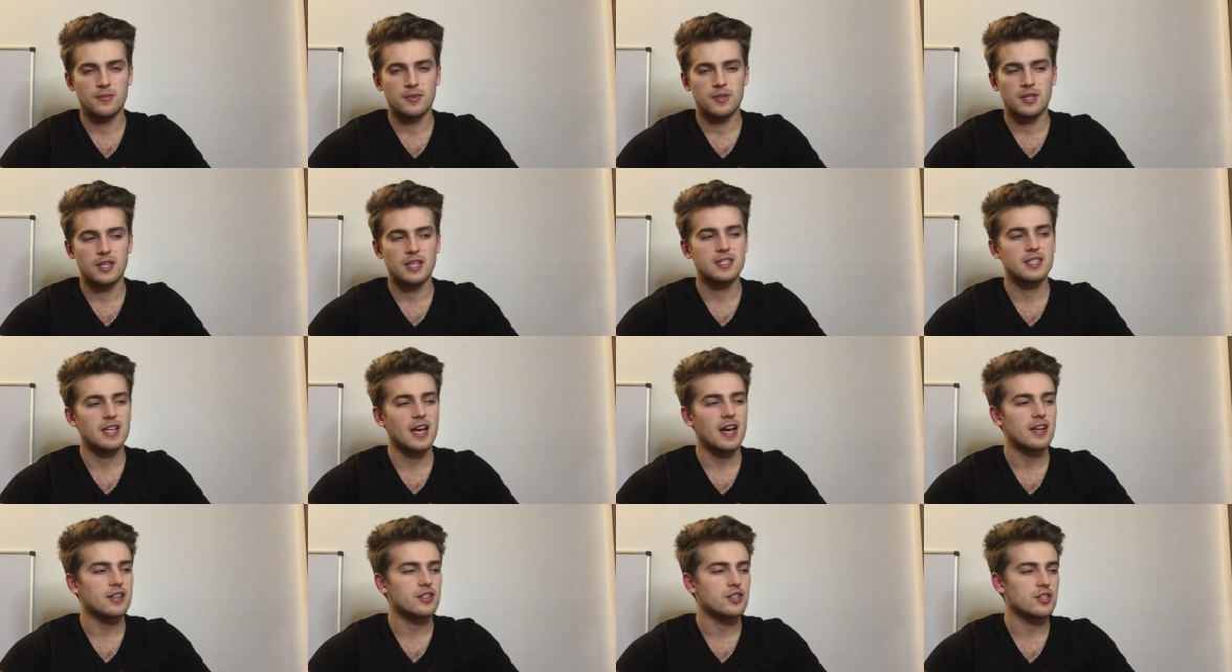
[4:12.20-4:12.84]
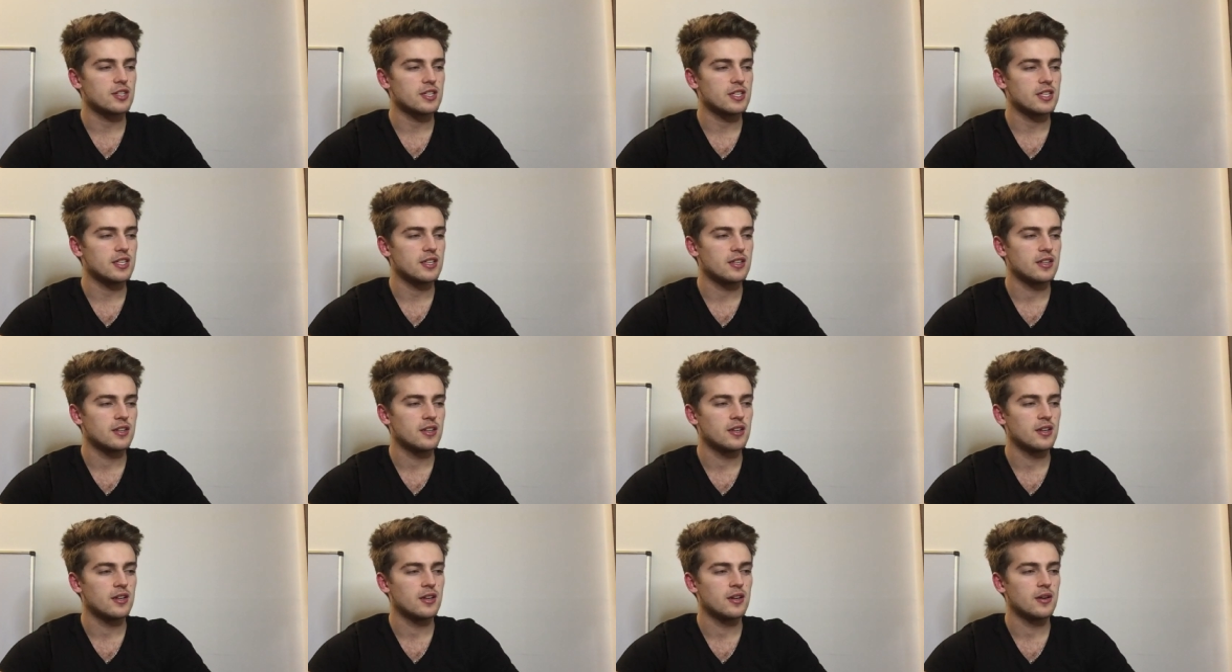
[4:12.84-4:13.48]
is actually
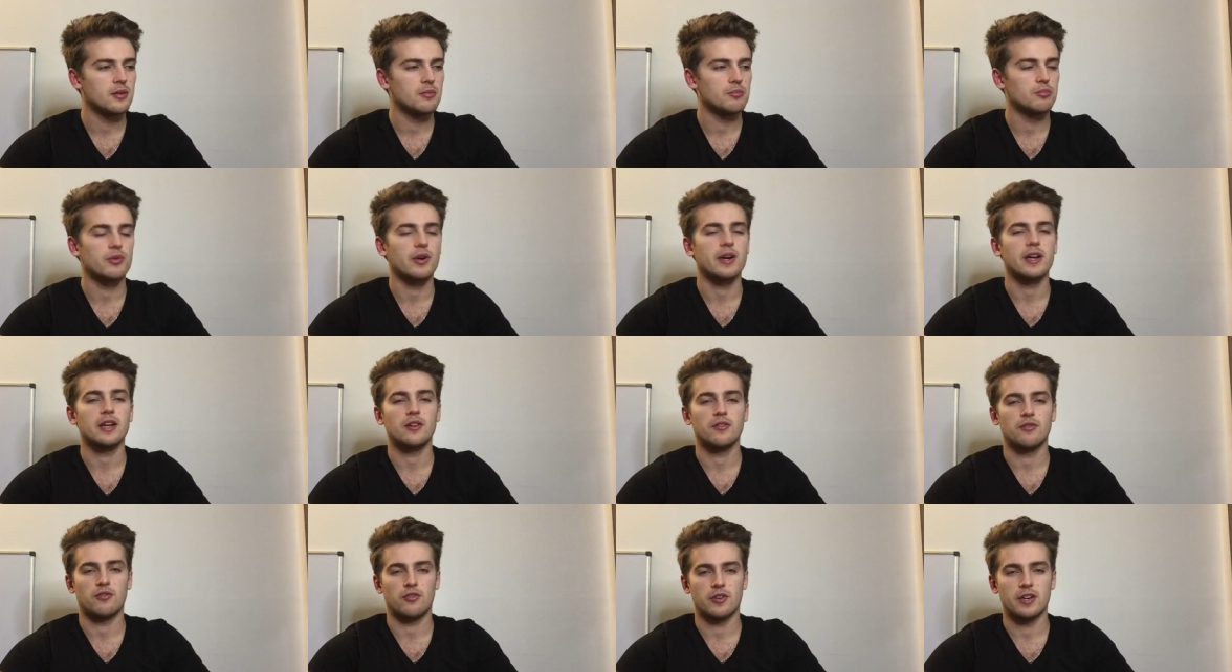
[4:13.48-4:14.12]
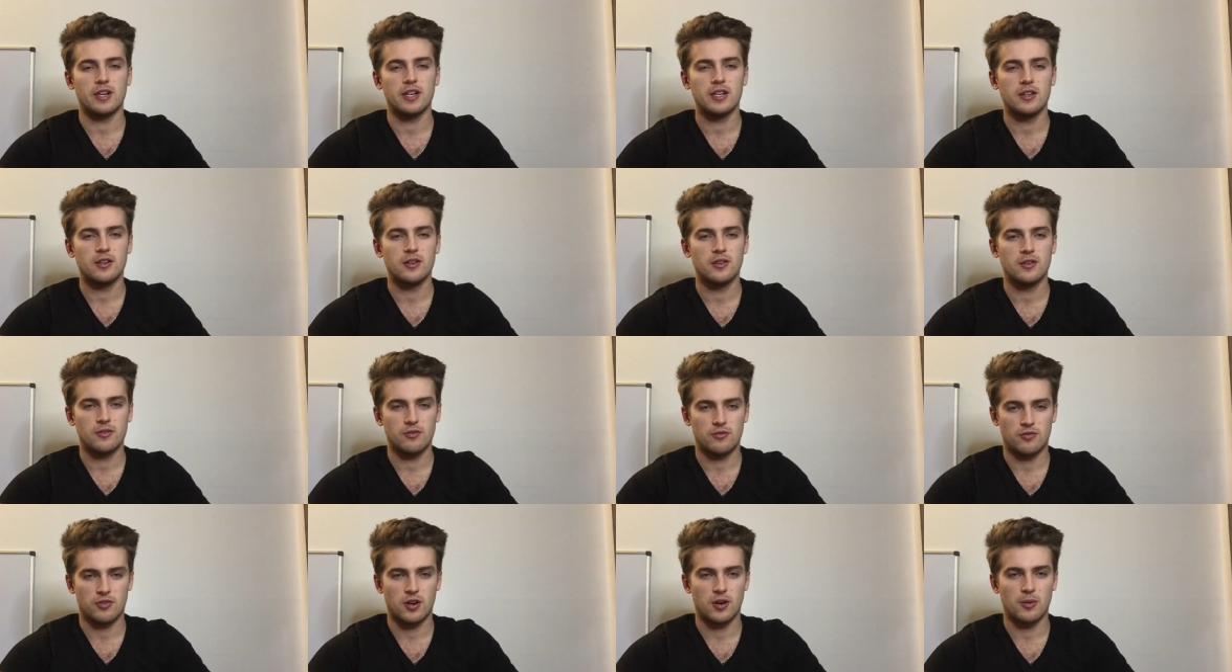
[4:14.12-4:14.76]
break free
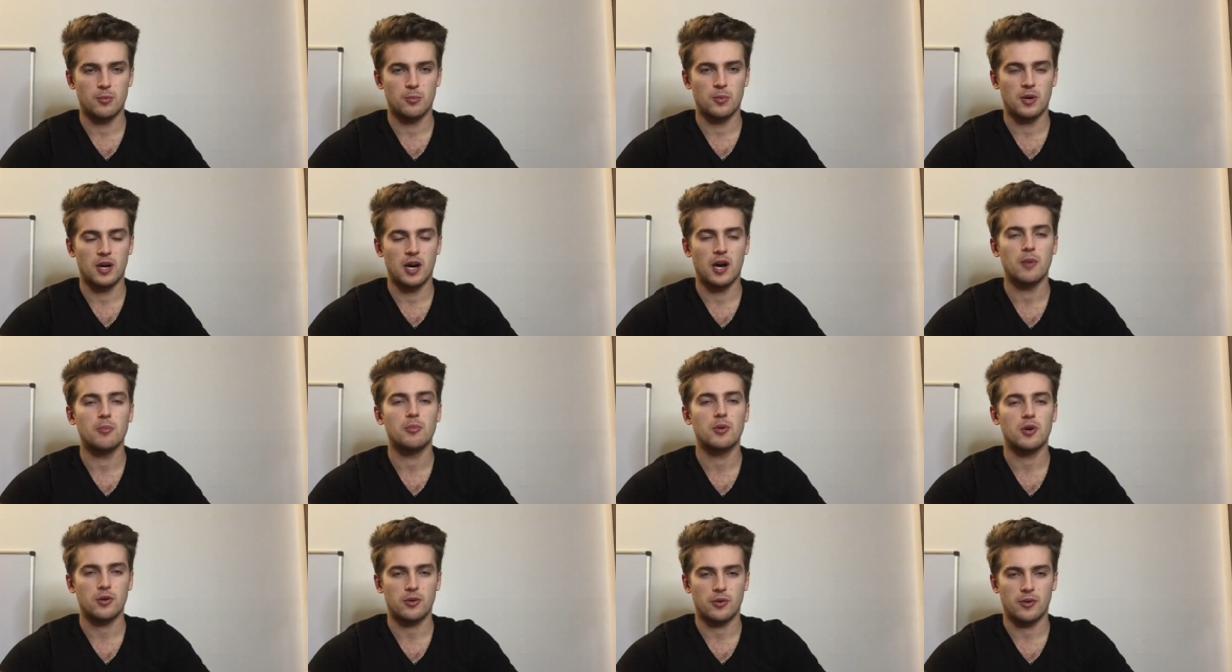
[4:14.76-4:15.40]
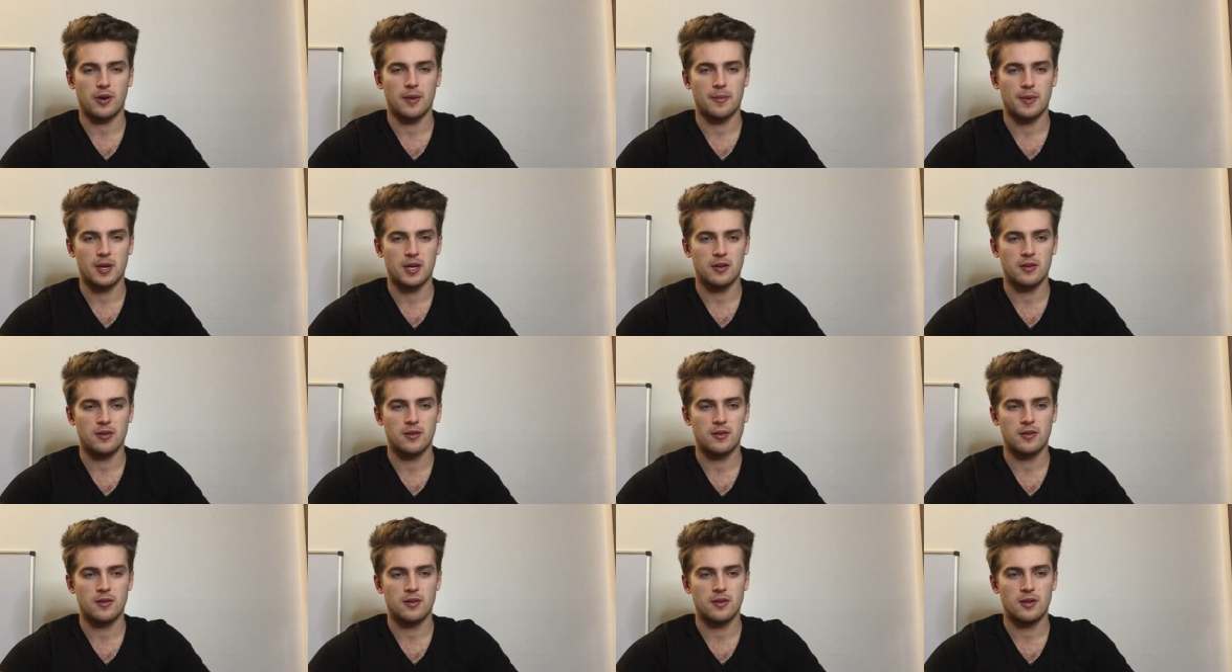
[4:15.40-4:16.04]
from our programming.
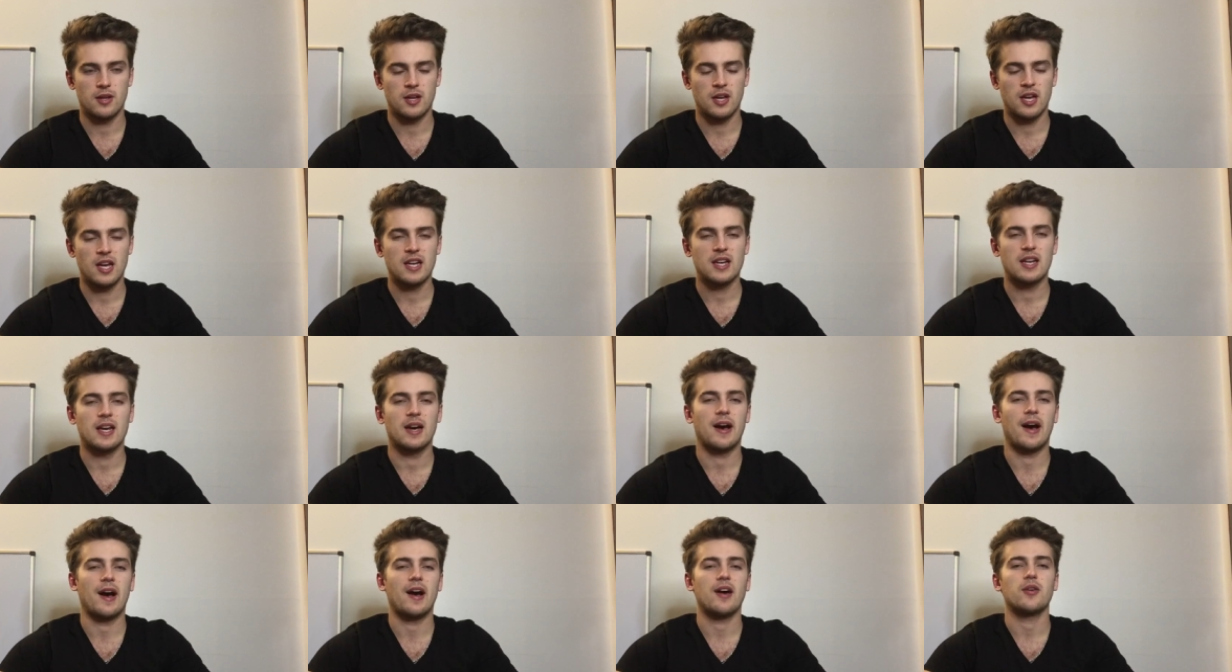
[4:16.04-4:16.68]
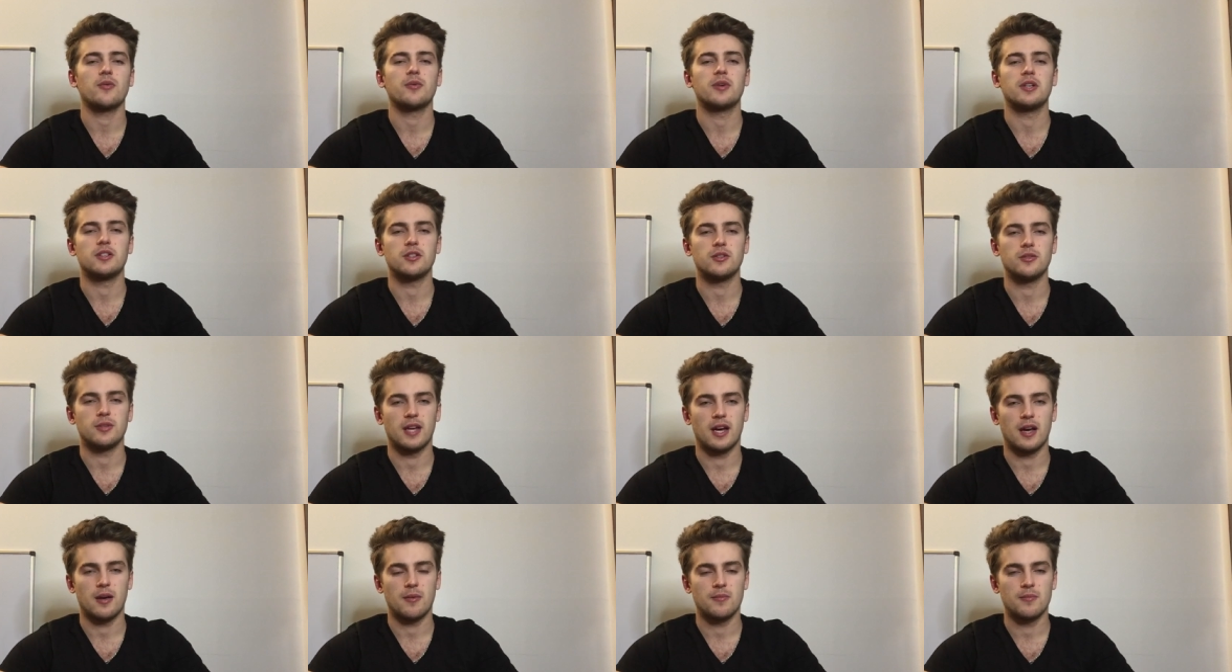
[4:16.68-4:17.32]
Now, how do we do
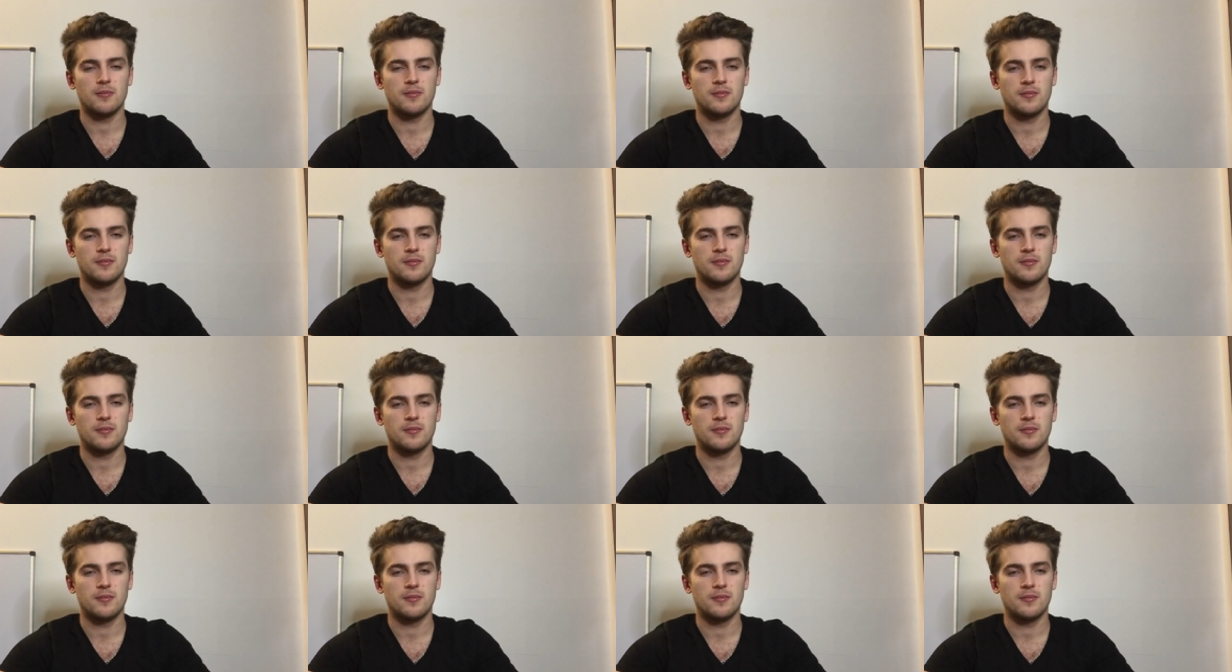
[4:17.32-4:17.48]
that?